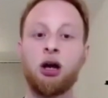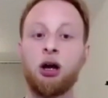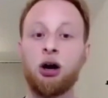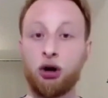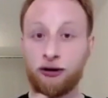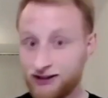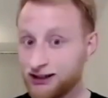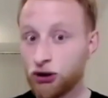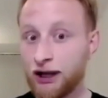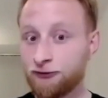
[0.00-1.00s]
On a
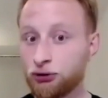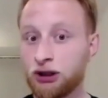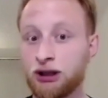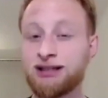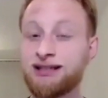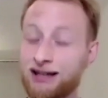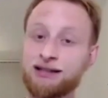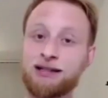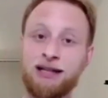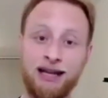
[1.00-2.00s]
physical level,
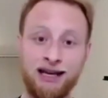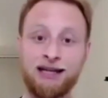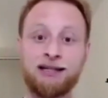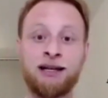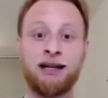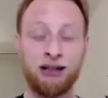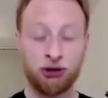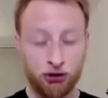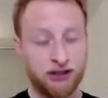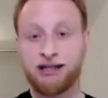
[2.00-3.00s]
dance is
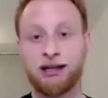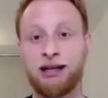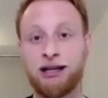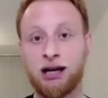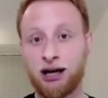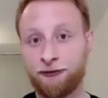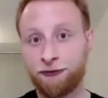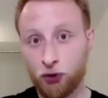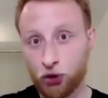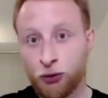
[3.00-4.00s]
intrinsically a
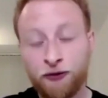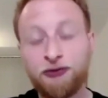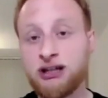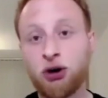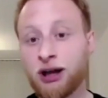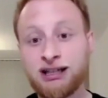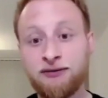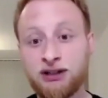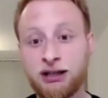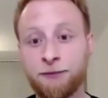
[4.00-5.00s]
form of physical
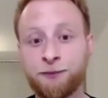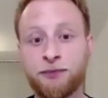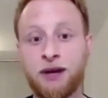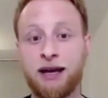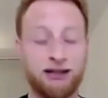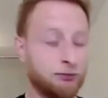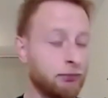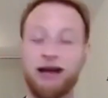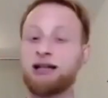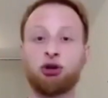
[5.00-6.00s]
activity, and it's
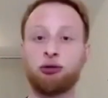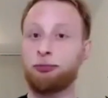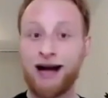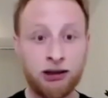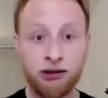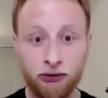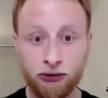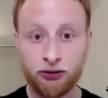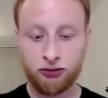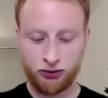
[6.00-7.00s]
based on
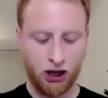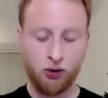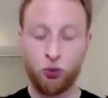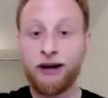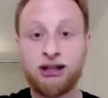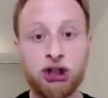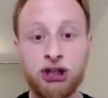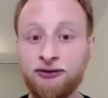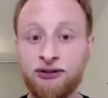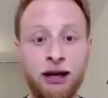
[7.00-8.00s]
balance, weight
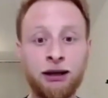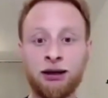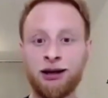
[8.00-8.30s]
shifting,